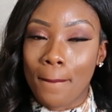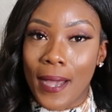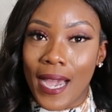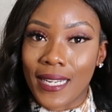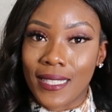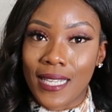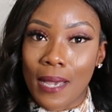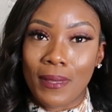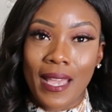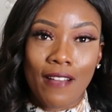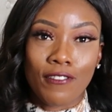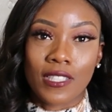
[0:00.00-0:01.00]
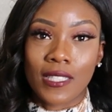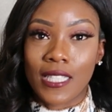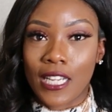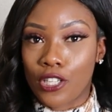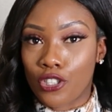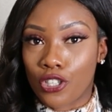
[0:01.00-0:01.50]
body type. They have a
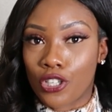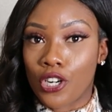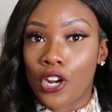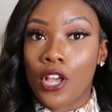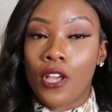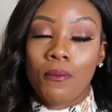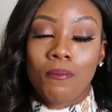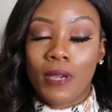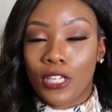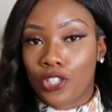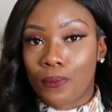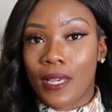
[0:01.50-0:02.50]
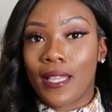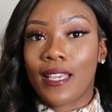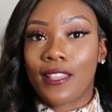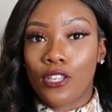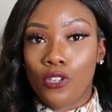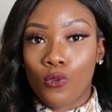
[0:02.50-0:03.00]
standard measurement
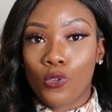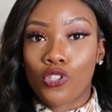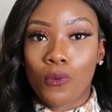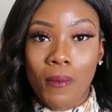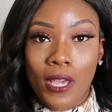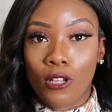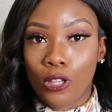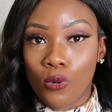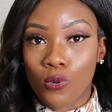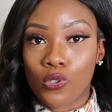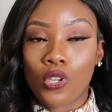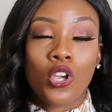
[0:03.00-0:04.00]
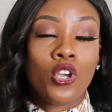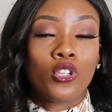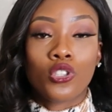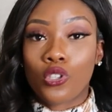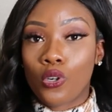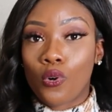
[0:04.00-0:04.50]
that they use to make clothes.
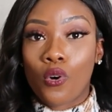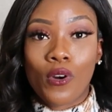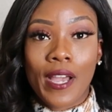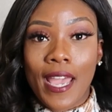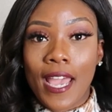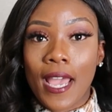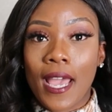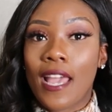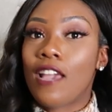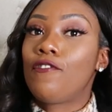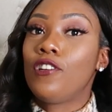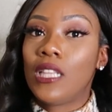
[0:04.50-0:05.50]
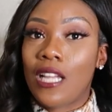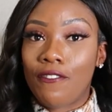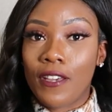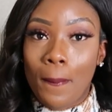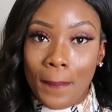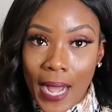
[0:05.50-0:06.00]
So go ahead, if you
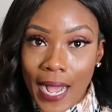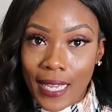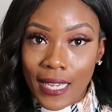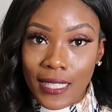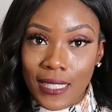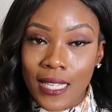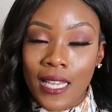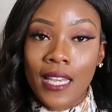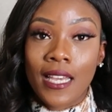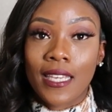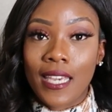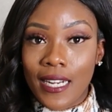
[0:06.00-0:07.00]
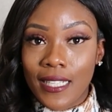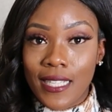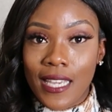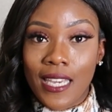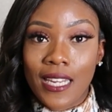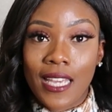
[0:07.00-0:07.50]
love it, buy it, get it
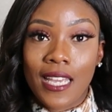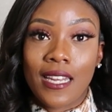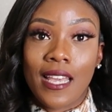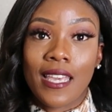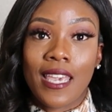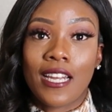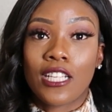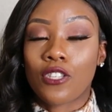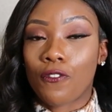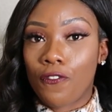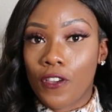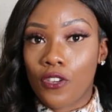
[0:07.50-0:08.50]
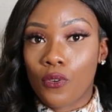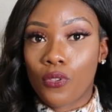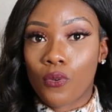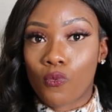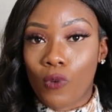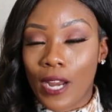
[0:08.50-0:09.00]
taken in and get it to fit you
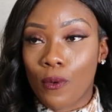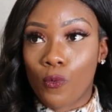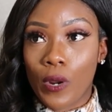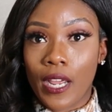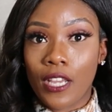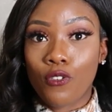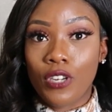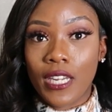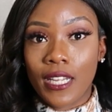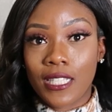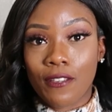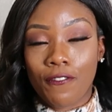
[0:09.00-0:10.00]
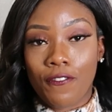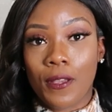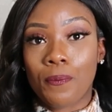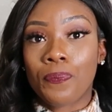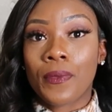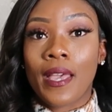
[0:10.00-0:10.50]
the right way you need it to
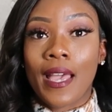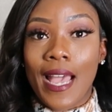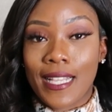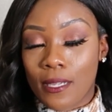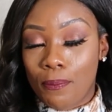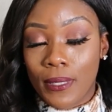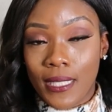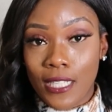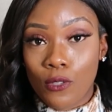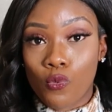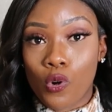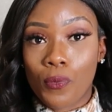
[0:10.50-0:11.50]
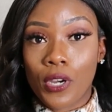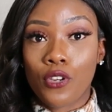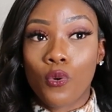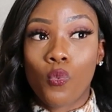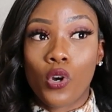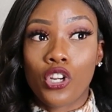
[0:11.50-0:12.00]
fit. As a petite woman,
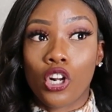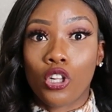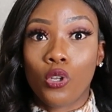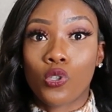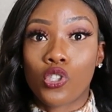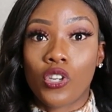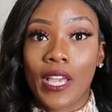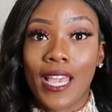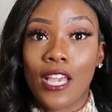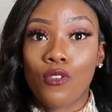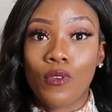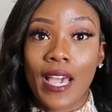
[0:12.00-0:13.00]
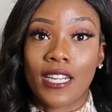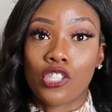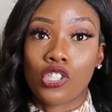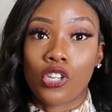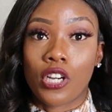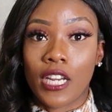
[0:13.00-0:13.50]
you want your clothes to hit you at a
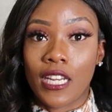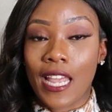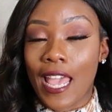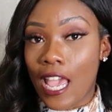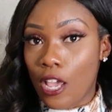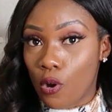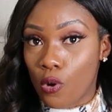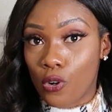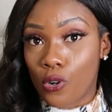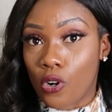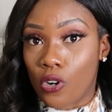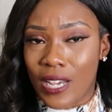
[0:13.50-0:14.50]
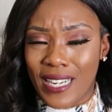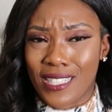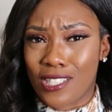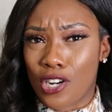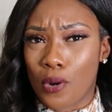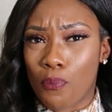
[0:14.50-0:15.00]
certain angle or at a
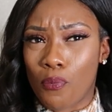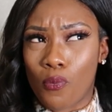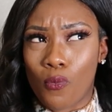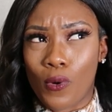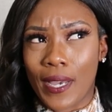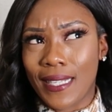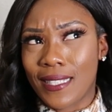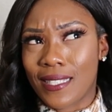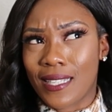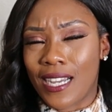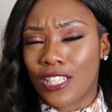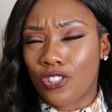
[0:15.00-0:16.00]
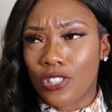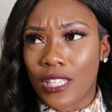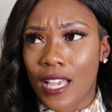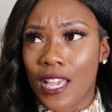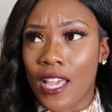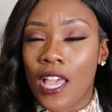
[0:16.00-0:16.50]
certain point, I should
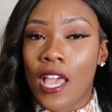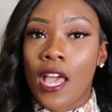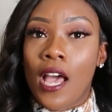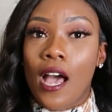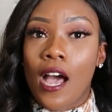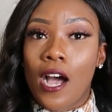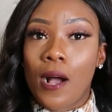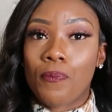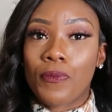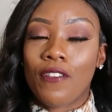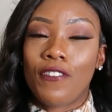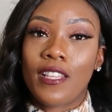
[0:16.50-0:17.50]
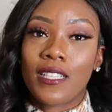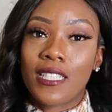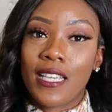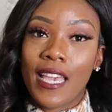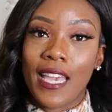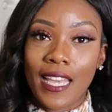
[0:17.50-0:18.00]
say. If it
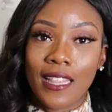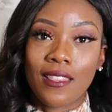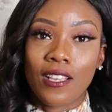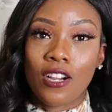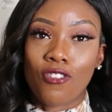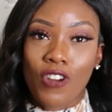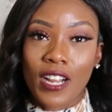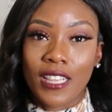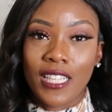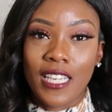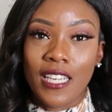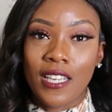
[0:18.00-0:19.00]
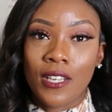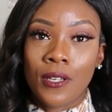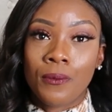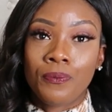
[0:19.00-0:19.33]
doesn't hit correctly,